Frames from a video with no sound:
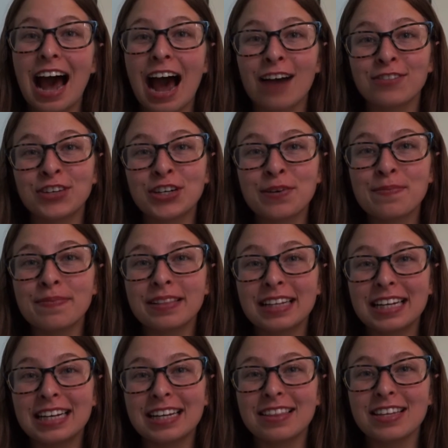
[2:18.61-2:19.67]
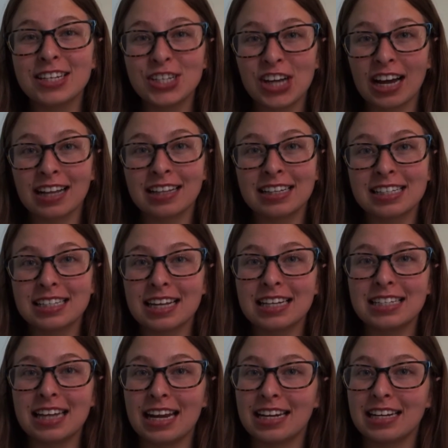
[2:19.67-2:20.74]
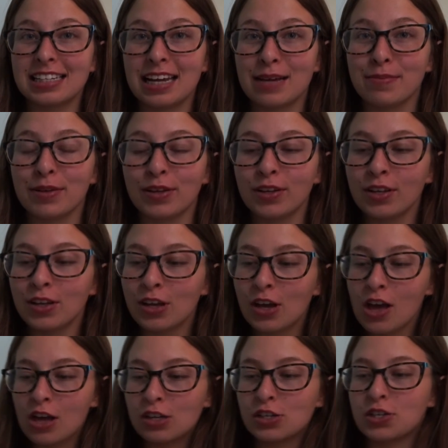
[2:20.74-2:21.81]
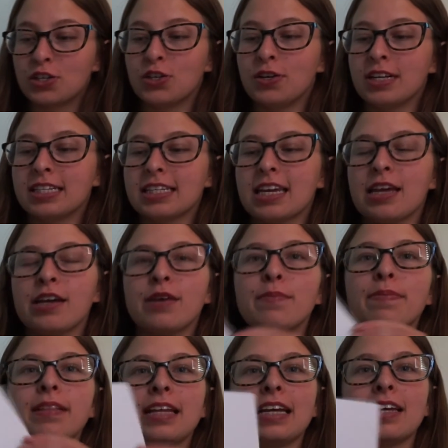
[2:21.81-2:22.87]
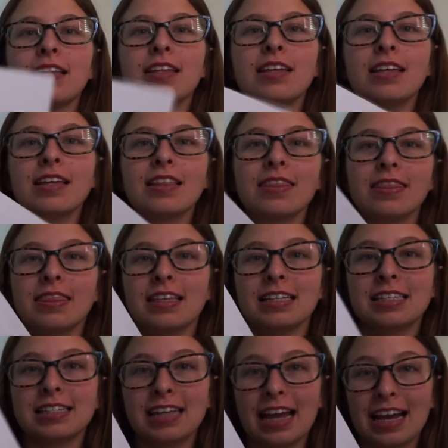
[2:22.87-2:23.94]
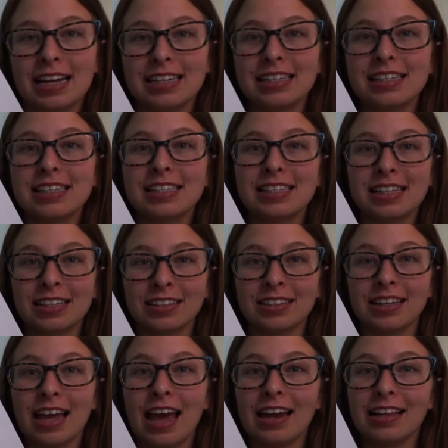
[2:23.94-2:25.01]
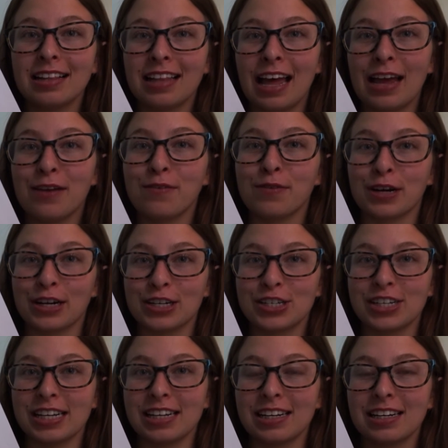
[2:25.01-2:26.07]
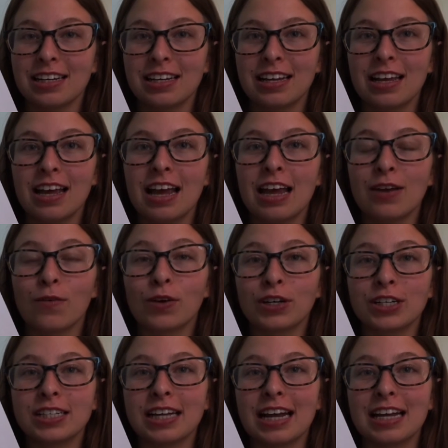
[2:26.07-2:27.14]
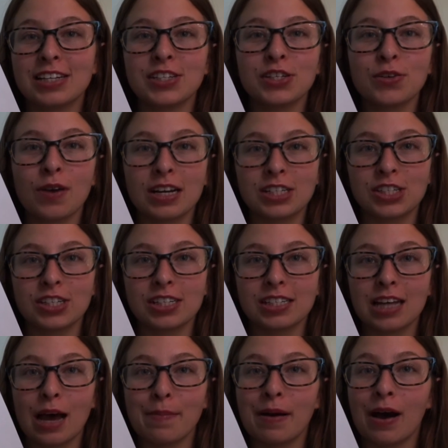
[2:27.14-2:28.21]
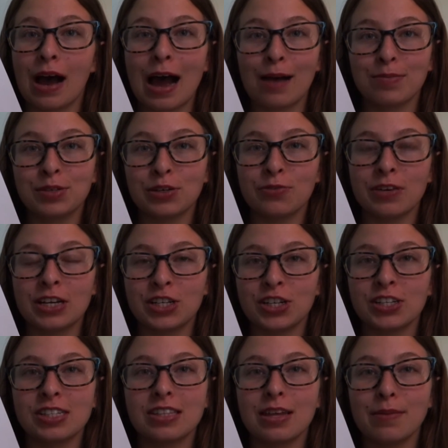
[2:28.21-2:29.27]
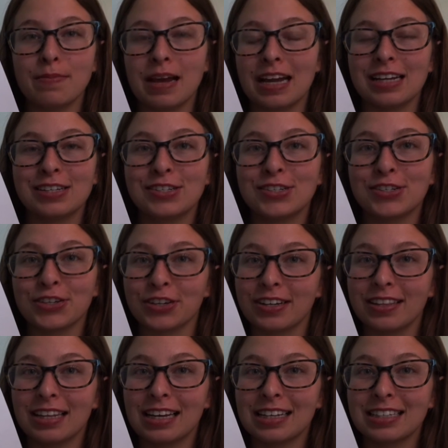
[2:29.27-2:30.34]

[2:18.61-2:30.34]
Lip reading: After completing the checklist and data table, students can complete the sand, silt, and clay worksheet in order to answer questions about observations they made during the